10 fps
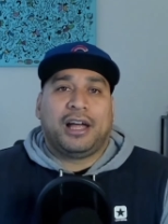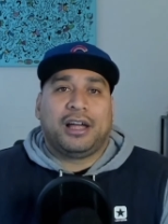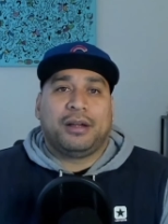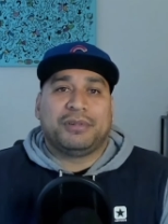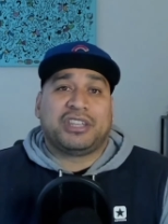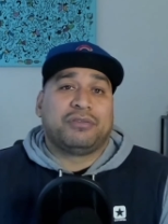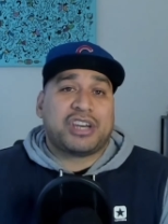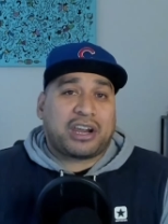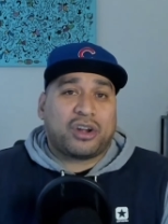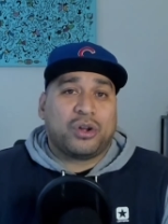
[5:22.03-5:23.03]
instead of
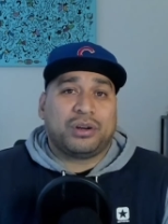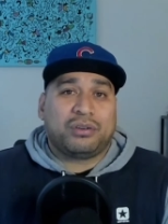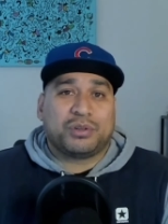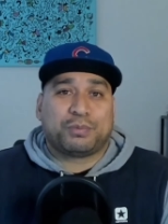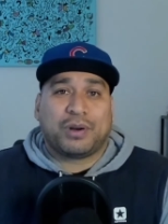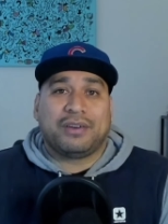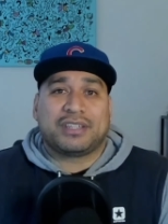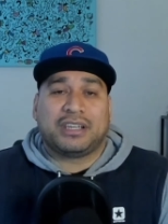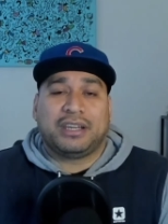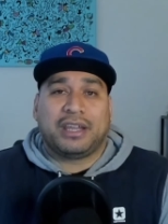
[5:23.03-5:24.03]
Jack Conan, who was
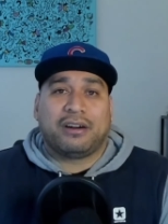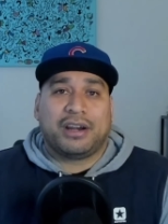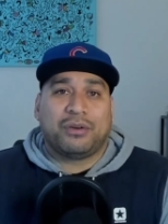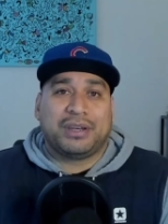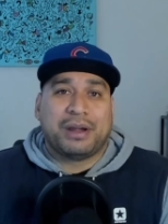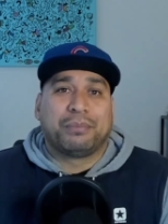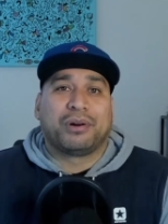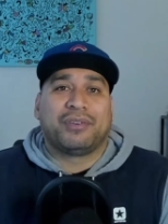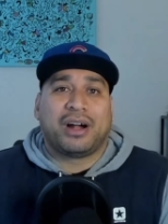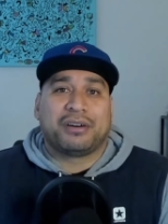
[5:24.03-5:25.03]
previously there. I know a number of
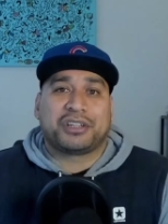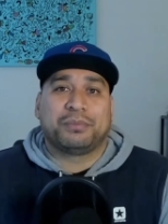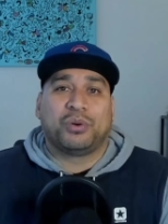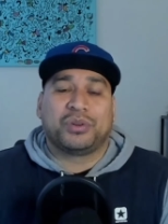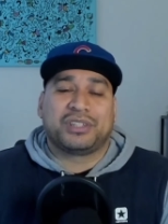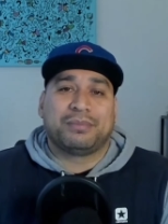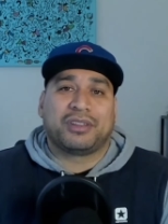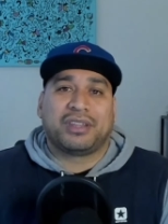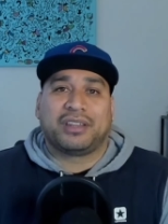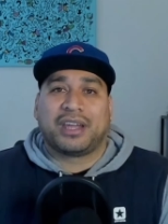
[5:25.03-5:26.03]
Irish supporters seem to
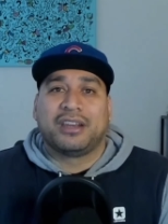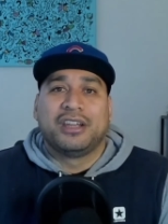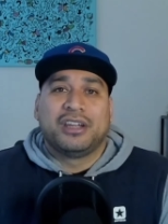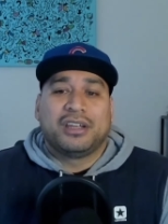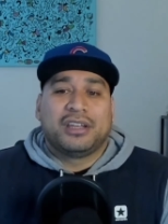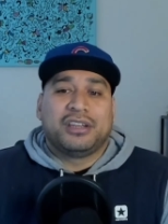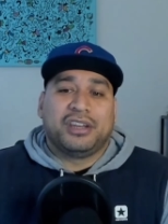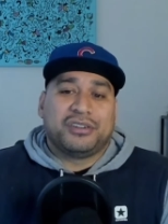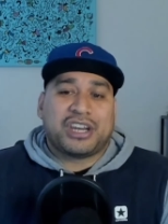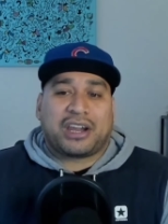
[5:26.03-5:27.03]
think that
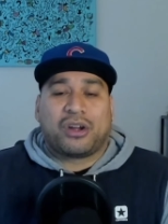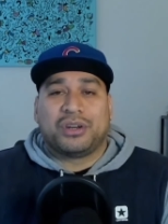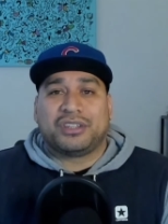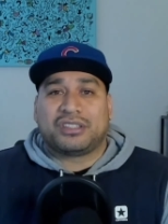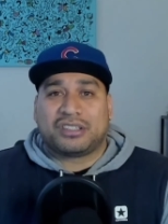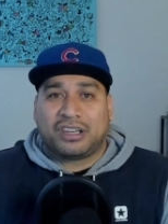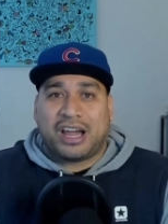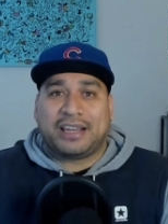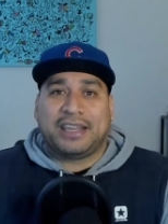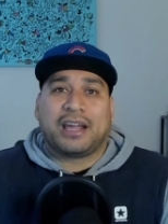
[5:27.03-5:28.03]
Jack Conan is
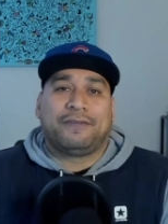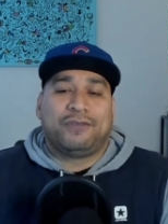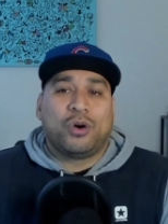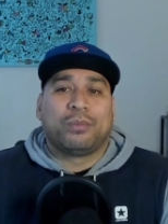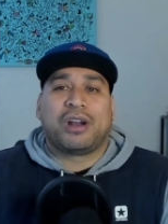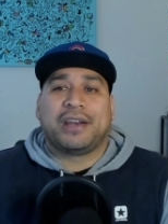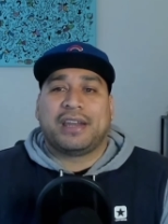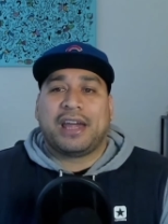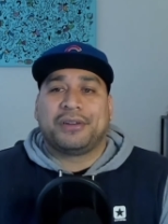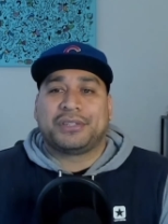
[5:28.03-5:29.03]
slightly out of form right
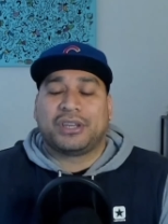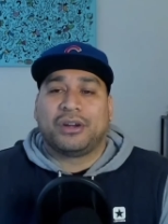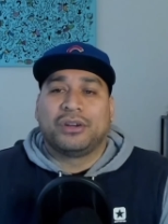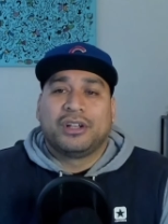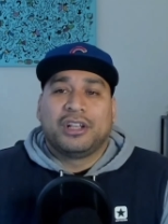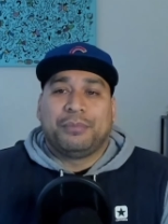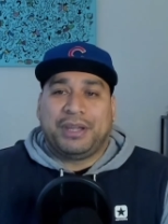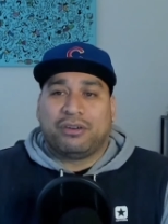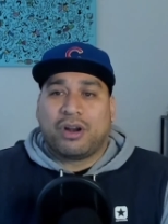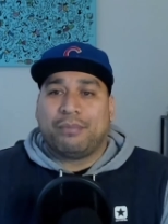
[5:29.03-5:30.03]
now, so
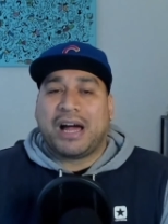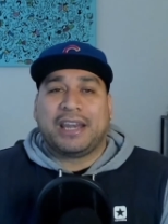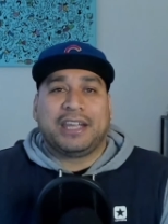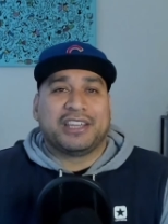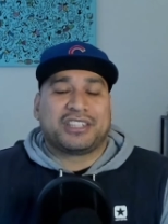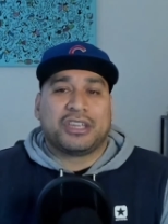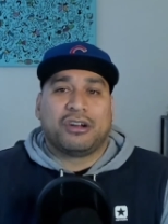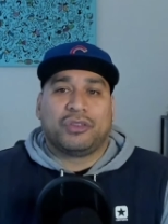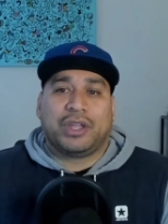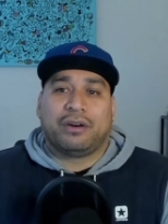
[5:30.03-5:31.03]
Peter O'Mahony gets the
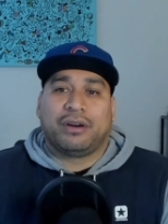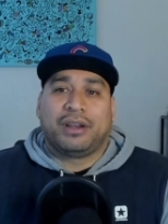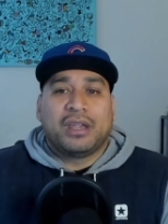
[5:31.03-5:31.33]
nod there.